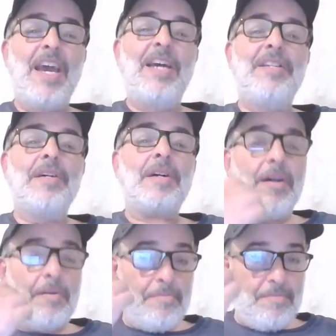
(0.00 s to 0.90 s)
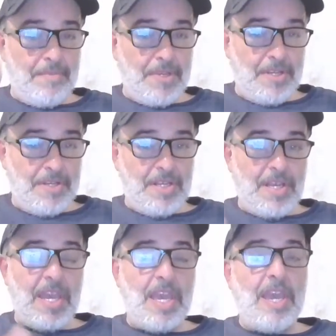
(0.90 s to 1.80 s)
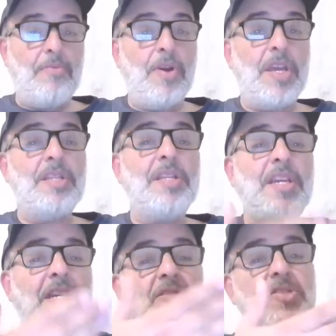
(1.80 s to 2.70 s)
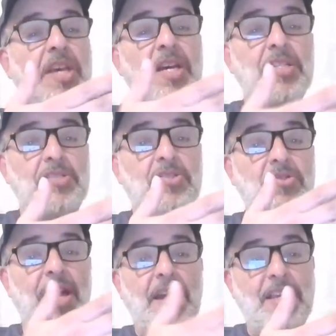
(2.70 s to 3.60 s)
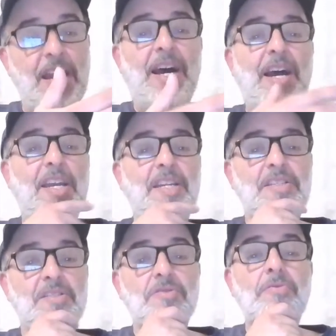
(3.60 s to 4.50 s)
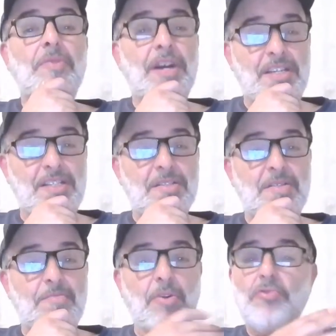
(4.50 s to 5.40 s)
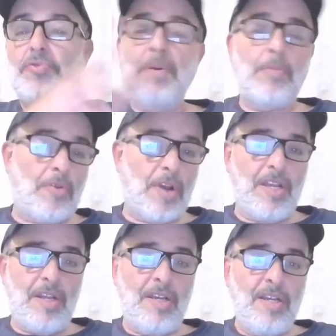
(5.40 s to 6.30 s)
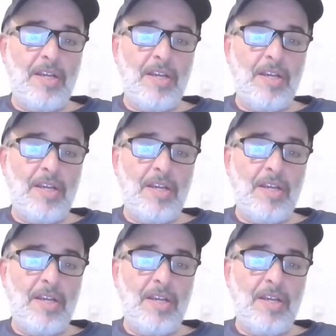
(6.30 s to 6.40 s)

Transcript: And when he said to that guy, "You're right, both of them are right,"